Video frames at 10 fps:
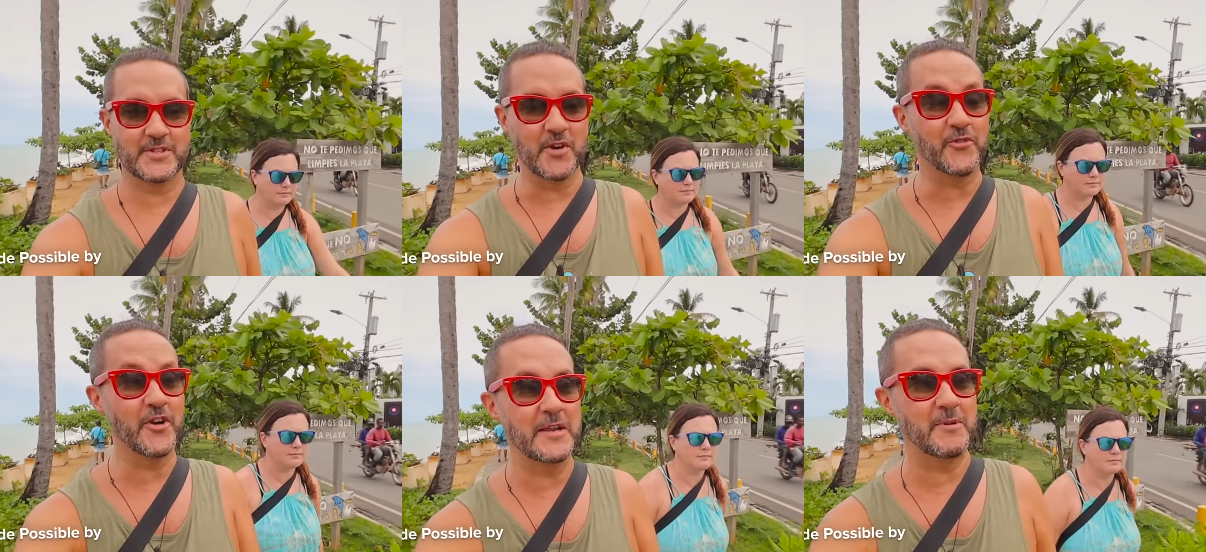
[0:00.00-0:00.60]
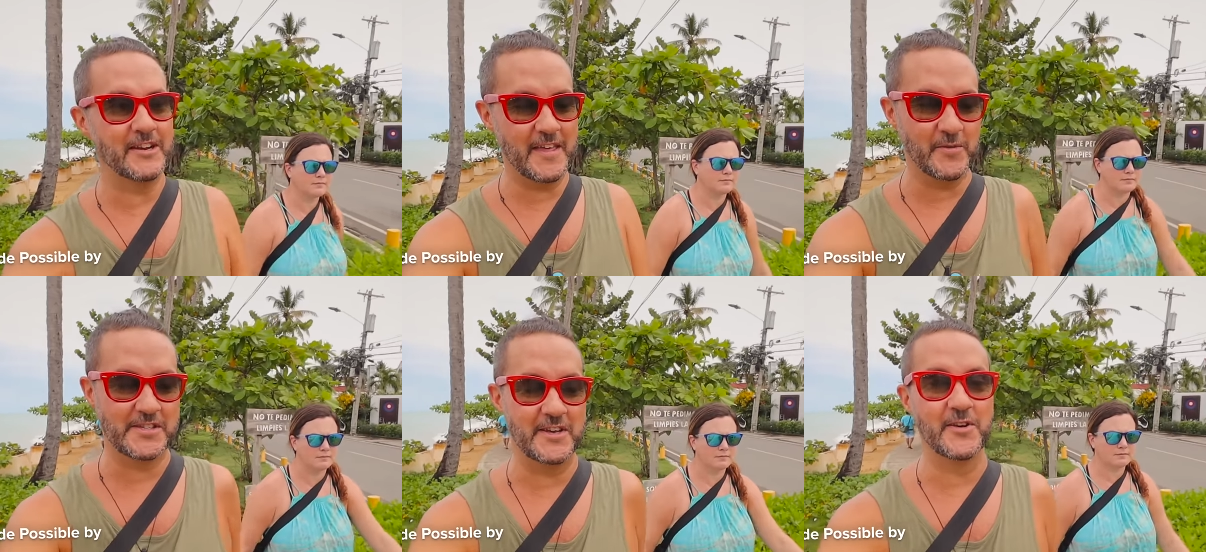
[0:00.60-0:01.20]
Speaker 1: So for anybody that
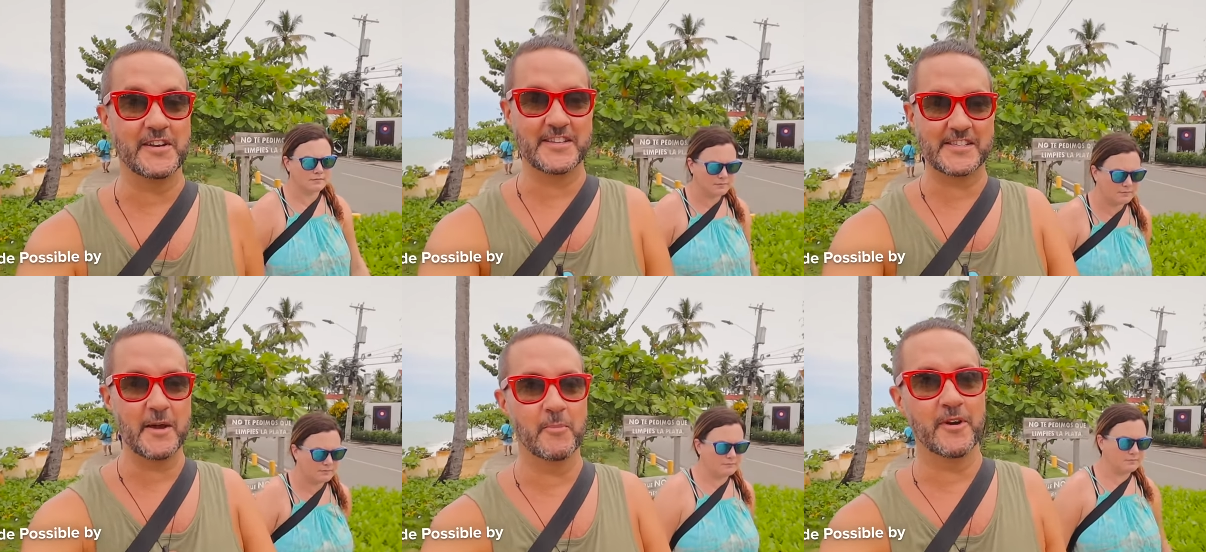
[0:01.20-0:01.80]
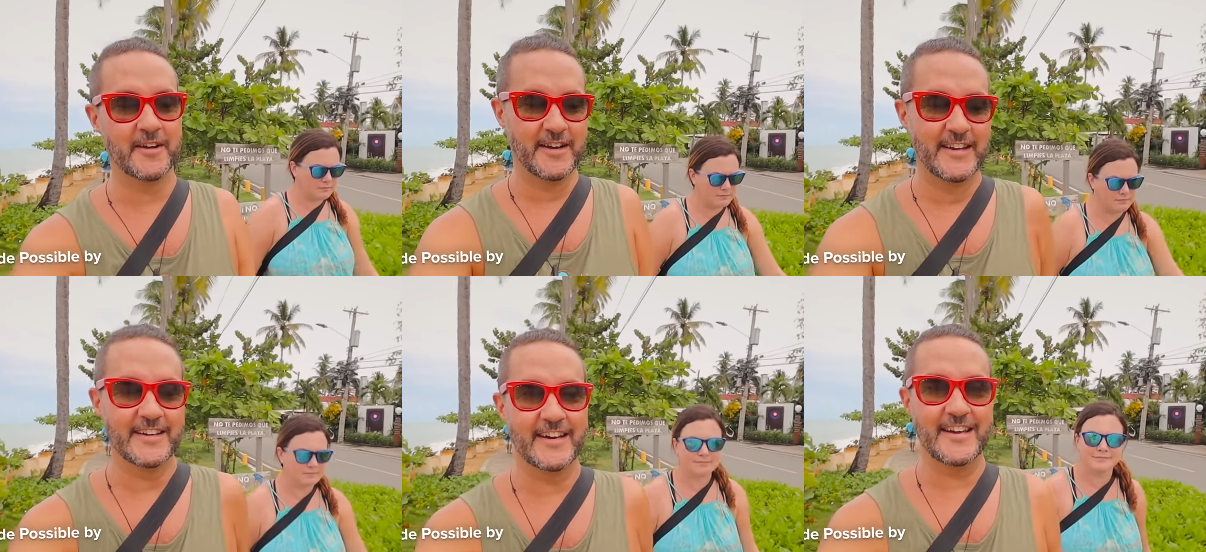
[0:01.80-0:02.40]
was here in December,
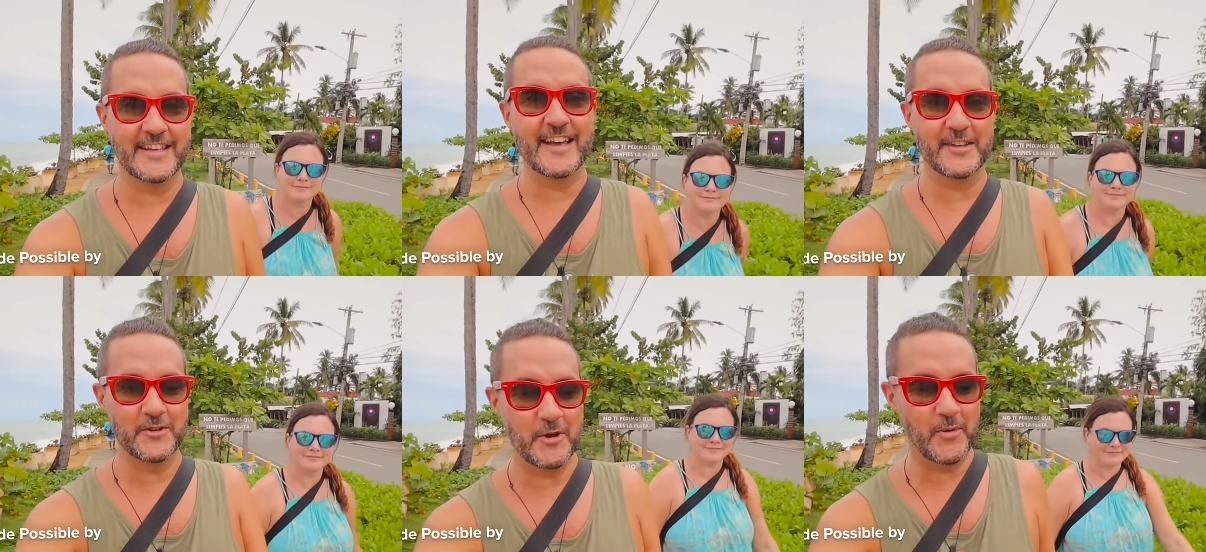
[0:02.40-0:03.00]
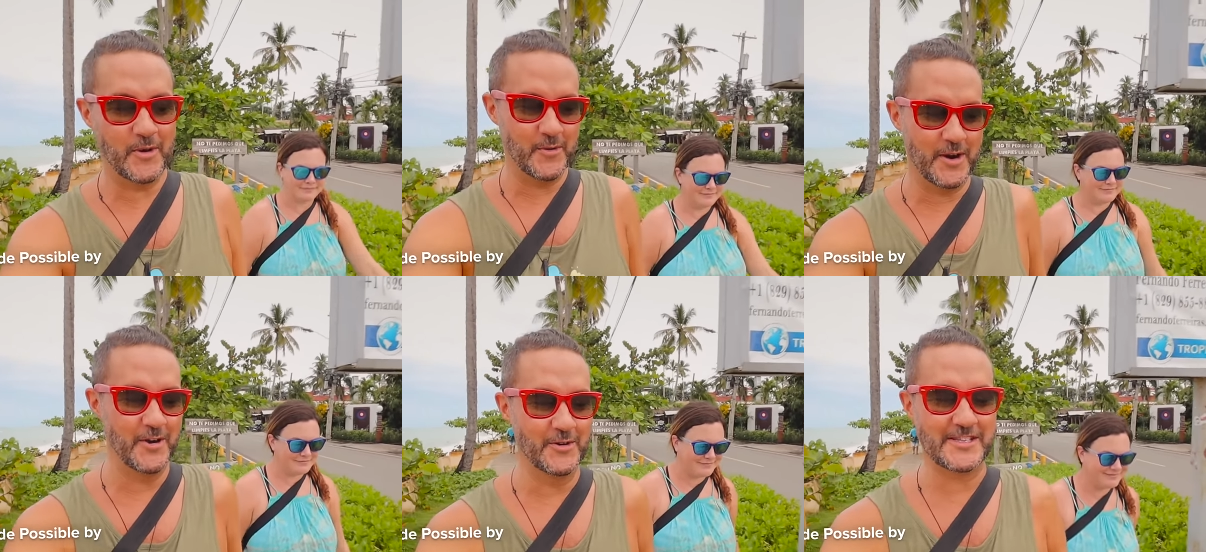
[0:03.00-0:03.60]
uh, yeah, you know what we're,
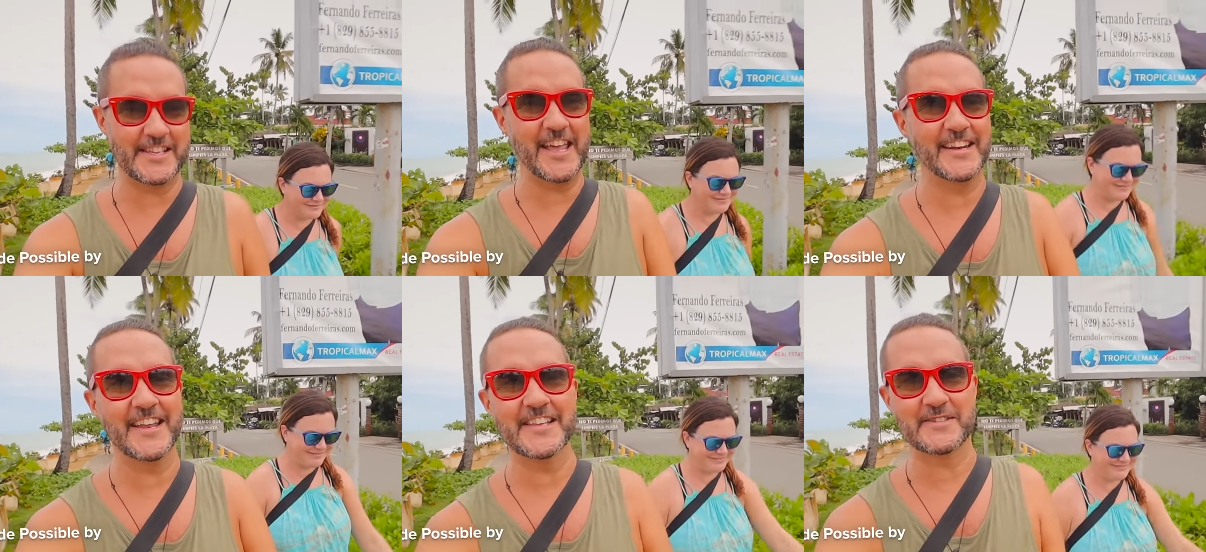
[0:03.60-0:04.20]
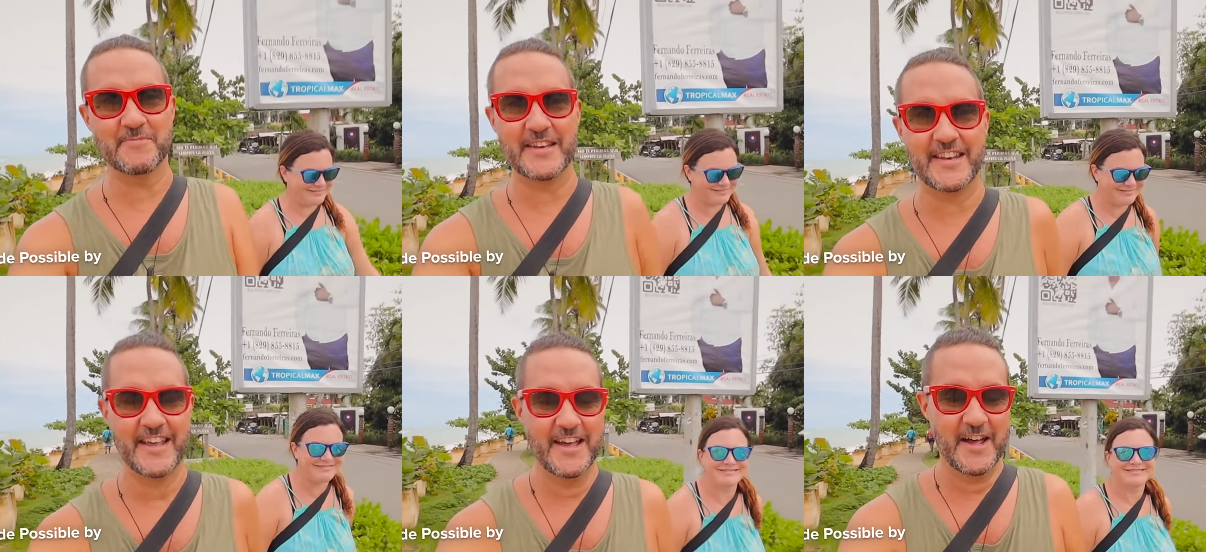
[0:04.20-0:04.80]
we're saying. It hasn't been
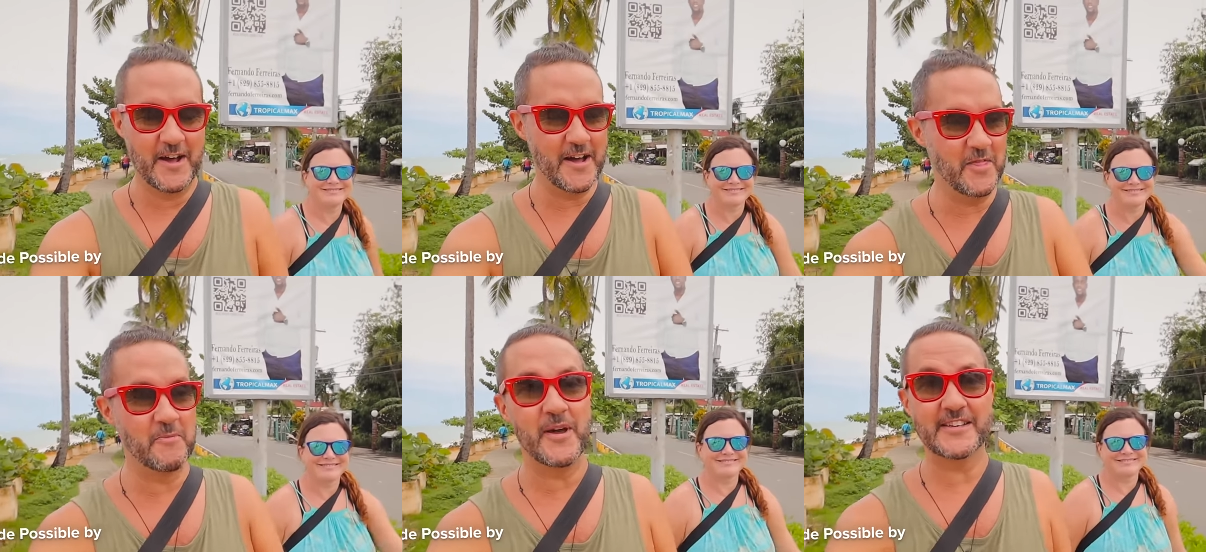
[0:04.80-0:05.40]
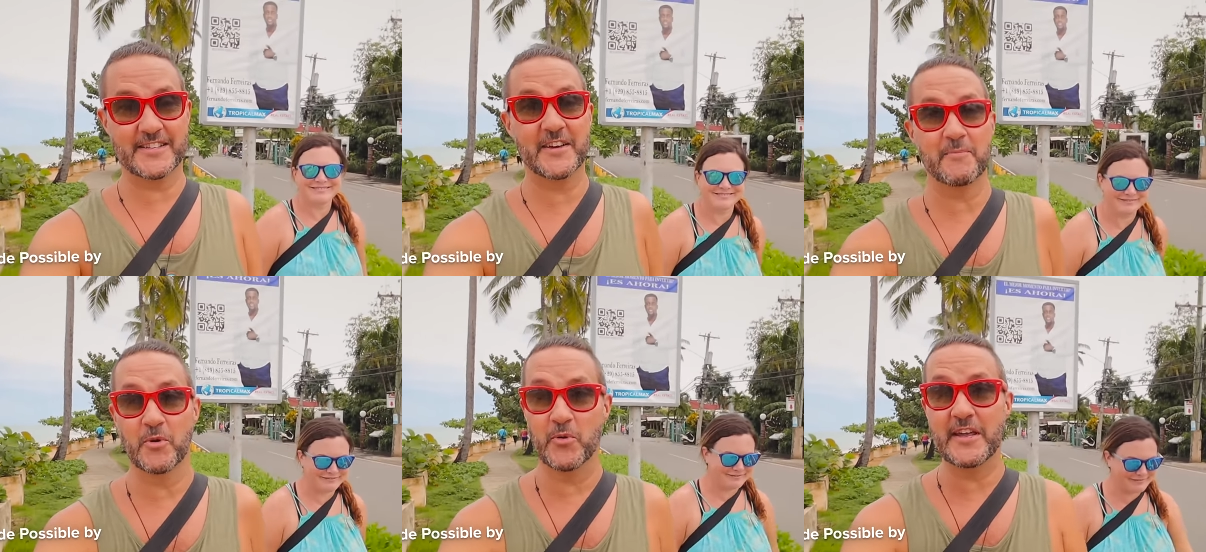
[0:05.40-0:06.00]
uh, the best
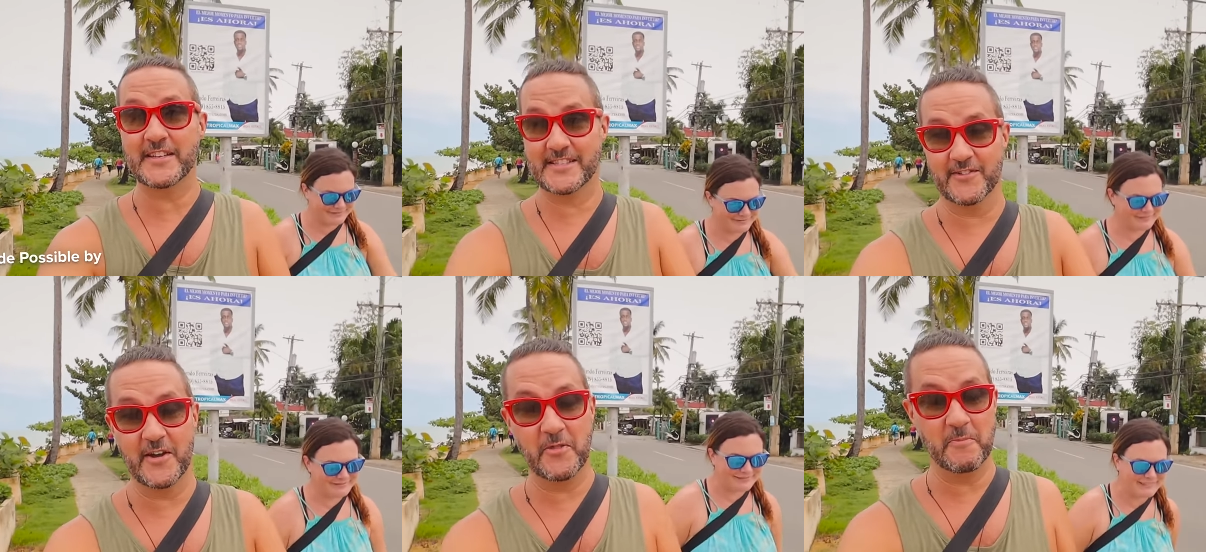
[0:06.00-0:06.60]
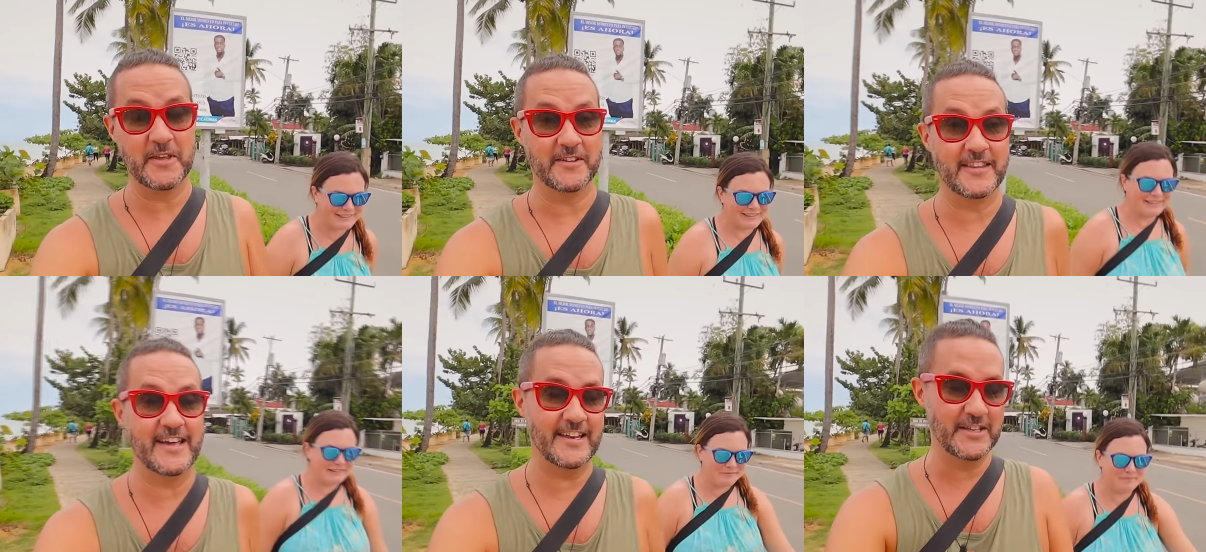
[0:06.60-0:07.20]
couple weeks around the middle.
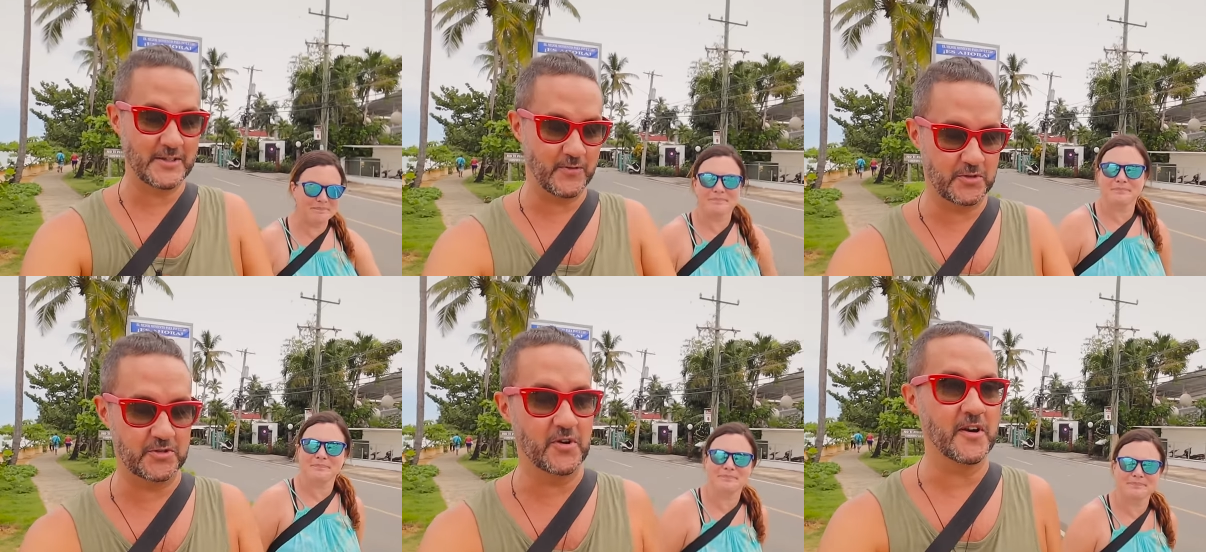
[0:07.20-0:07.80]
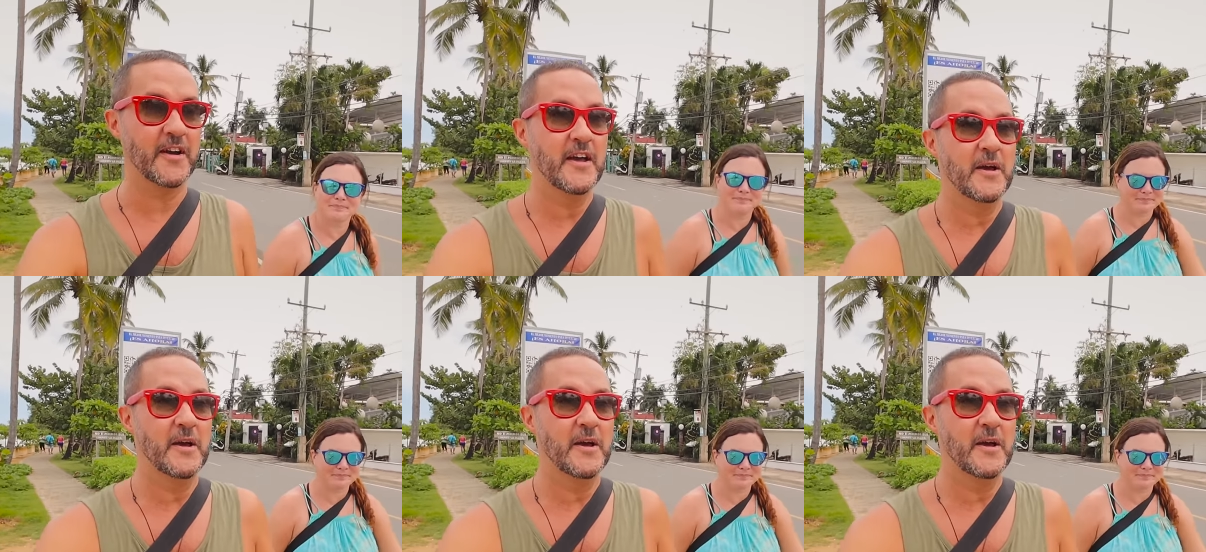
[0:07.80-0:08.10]
That is for sure.